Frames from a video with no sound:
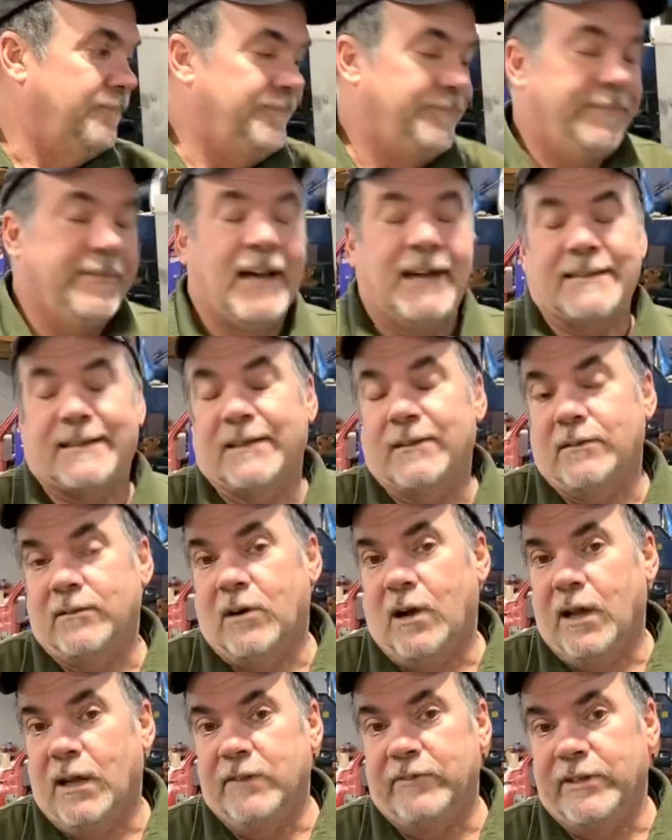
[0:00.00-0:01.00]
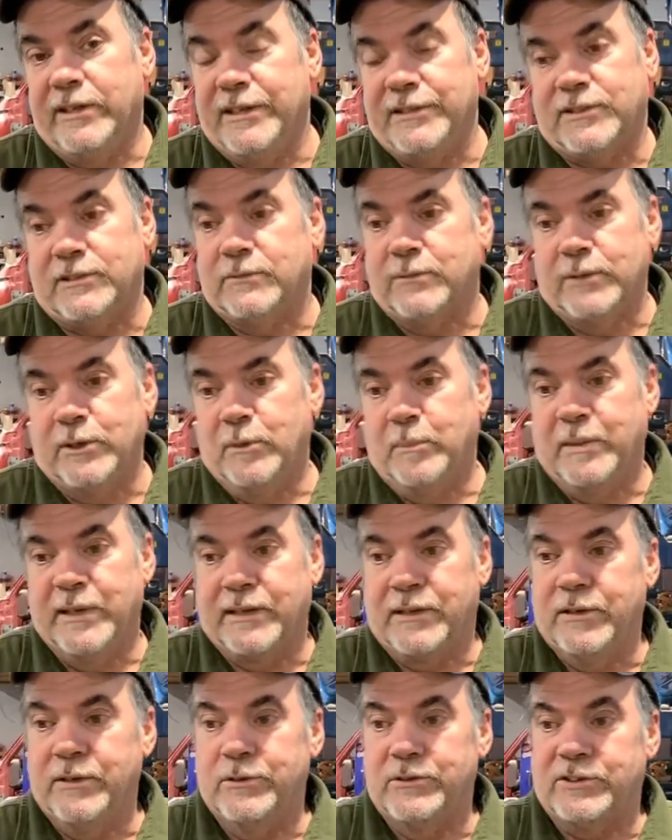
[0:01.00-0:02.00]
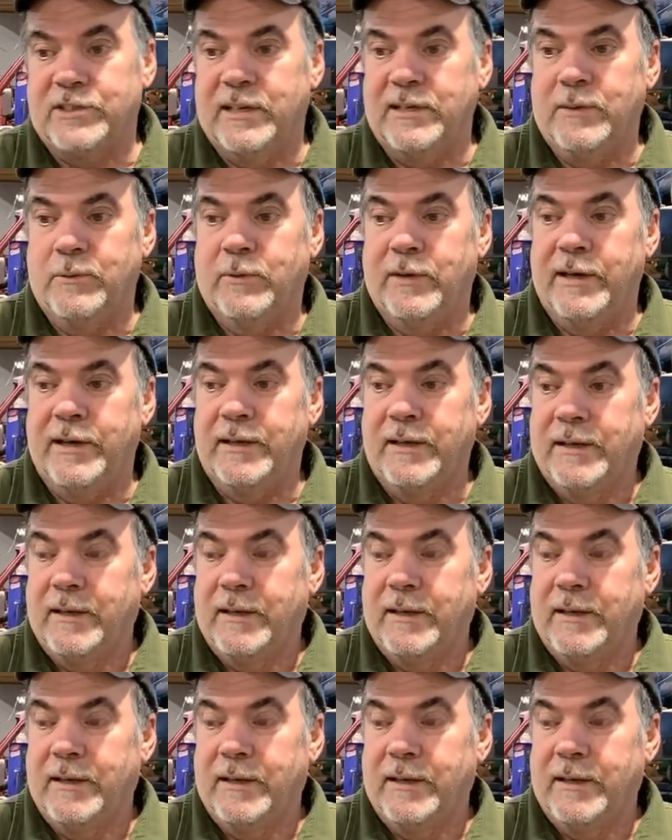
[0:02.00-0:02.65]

not that all of it isn't real big news anyway.